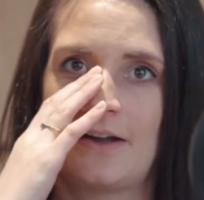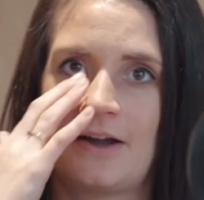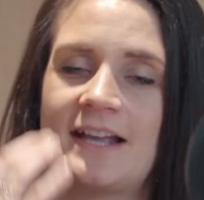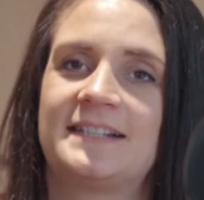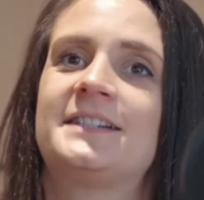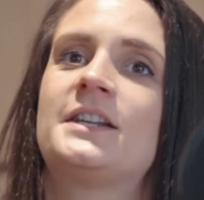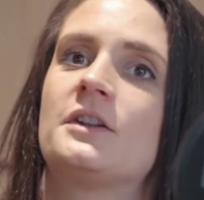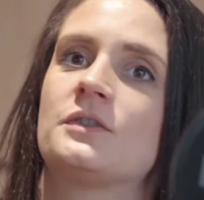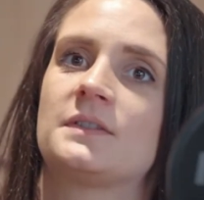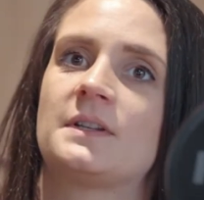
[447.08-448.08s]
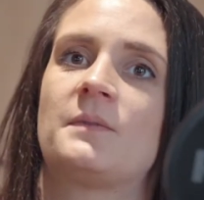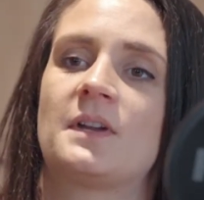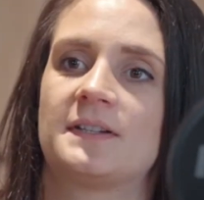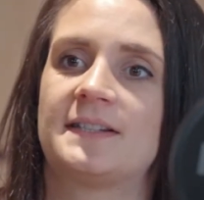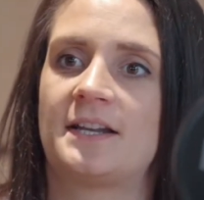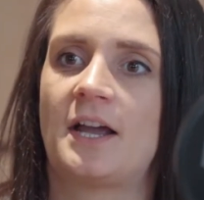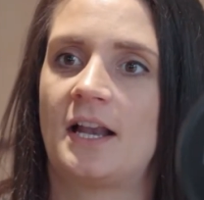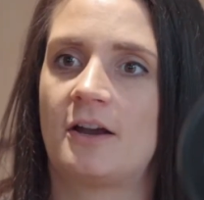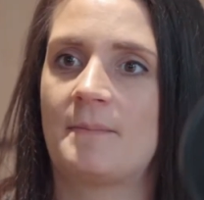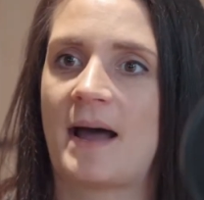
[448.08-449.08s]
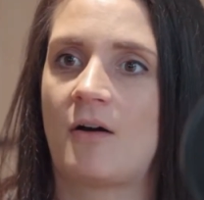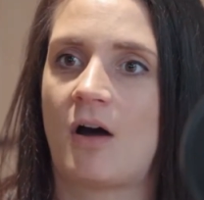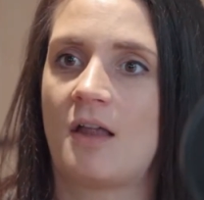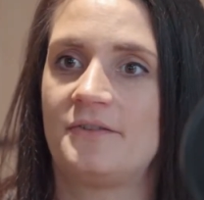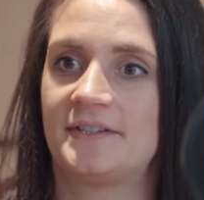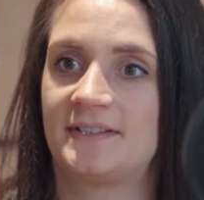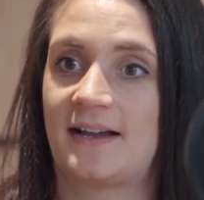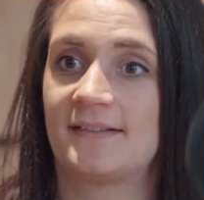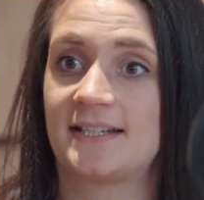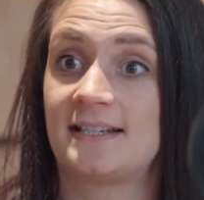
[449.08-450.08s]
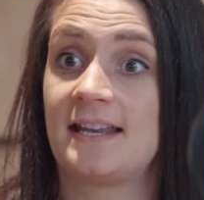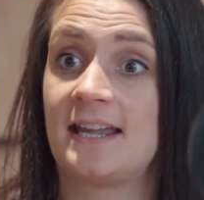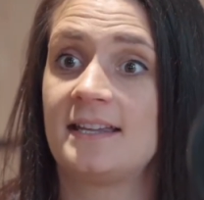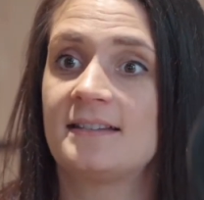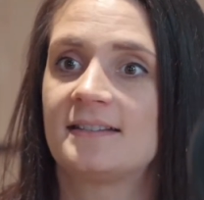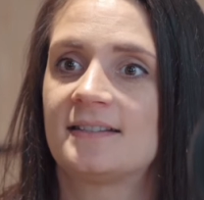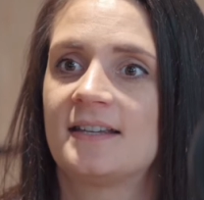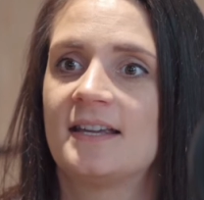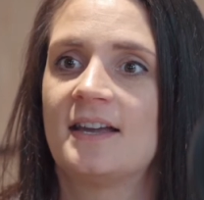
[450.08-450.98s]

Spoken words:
guess to touch on something I said earlier about understanding needs,